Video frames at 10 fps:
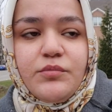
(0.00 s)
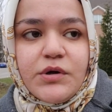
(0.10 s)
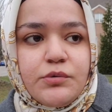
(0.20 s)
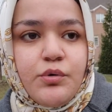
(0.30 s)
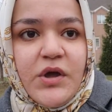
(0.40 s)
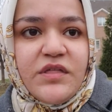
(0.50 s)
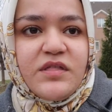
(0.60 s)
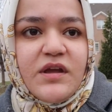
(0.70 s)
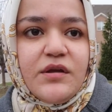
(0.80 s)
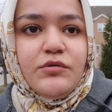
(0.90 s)
request
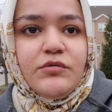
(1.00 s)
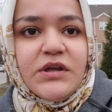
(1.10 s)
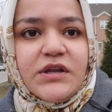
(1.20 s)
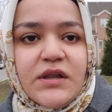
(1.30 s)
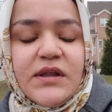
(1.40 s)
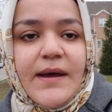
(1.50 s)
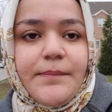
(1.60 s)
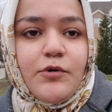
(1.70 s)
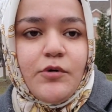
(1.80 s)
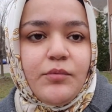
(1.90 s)
that you need a
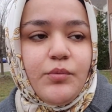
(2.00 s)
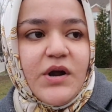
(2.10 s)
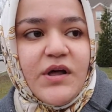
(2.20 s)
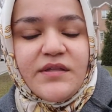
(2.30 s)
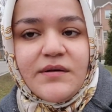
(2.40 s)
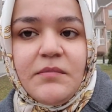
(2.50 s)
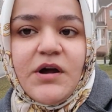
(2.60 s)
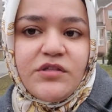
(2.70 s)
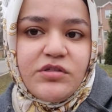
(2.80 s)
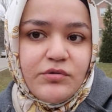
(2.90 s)
lab coat, whereas in
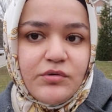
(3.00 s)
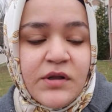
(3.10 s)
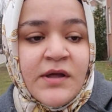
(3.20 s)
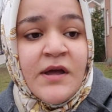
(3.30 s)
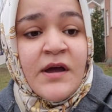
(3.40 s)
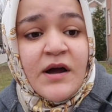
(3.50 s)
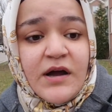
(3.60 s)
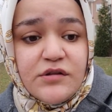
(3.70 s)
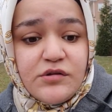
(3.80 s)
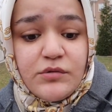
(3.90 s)
my school
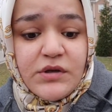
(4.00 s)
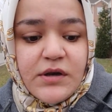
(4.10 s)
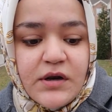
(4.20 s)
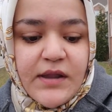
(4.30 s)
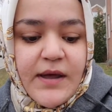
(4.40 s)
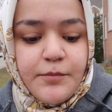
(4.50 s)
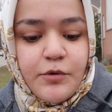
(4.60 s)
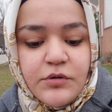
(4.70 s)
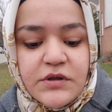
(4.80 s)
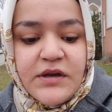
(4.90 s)
I do need a lab
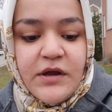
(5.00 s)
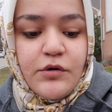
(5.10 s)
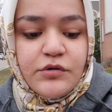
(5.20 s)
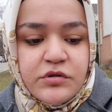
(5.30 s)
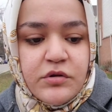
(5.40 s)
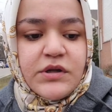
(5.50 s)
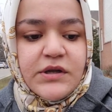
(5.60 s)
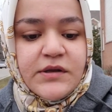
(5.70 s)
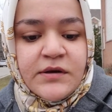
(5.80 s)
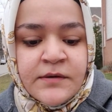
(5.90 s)
coat. And I also
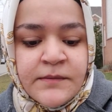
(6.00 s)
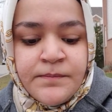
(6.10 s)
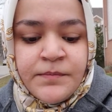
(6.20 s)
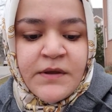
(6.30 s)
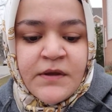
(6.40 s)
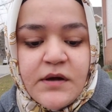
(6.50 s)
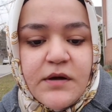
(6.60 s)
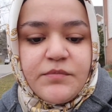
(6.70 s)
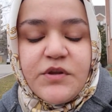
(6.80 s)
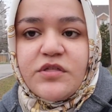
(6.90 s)
need
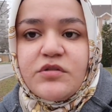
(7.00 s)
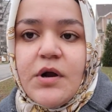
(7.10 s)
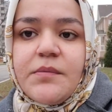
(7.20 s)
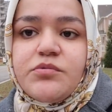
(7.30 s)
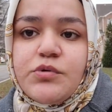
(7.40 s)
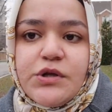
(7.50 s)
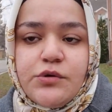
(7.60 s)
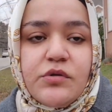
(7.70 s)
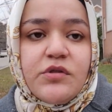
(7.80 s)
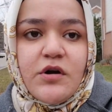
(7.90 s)
the scrubs we
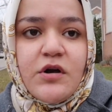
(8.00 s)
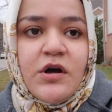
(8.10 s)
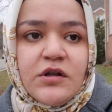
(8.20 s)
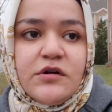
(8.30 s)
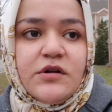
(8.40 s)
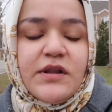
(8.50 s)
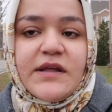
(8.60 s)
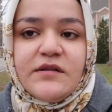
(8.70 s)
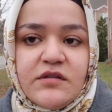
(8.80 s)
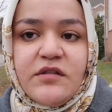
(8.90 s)
use are colored,
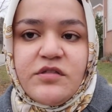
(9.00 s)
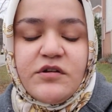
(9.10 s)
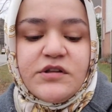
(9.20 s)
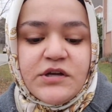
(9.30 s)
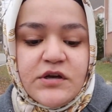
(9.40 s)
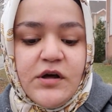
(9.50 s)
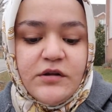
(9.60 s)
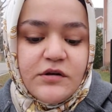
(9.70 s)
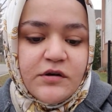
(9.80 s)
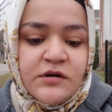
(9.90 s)
like there's a certain
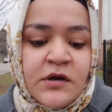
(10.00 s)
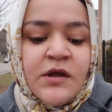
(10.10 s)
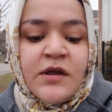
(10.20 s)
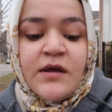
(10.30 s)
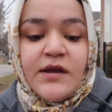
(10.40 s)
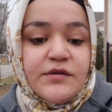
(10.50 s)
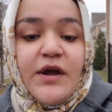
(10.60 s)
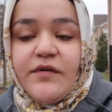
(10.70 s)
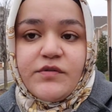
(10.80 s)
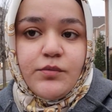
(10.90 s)
color and you
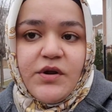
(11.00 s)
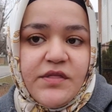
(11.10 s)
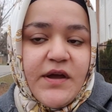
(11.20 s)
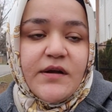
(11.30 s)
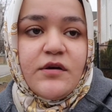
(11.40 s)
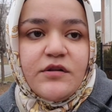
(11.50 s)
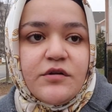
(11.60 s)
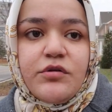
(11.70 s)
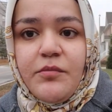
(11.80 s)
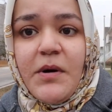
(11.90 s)
have to wear that color.
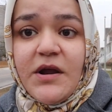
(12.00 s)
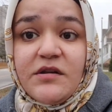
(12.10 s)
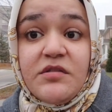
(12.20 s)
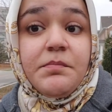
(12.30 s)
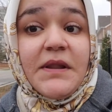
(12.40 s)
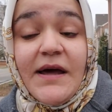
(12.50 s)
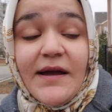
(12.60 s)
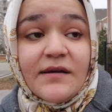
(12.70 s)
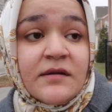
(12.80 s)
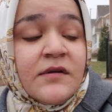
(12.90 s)
So mine is
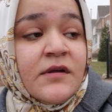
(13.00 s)
black.